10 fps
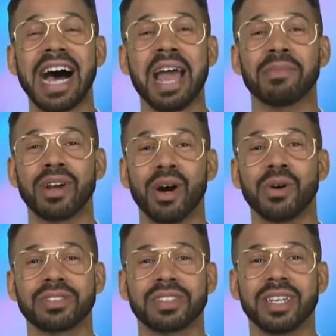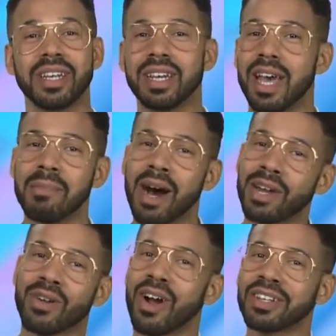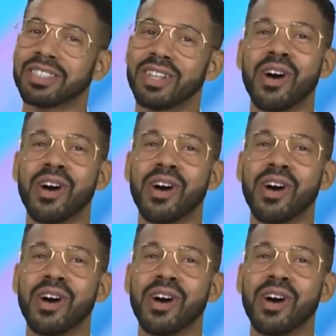I am your host, Iman Crosson,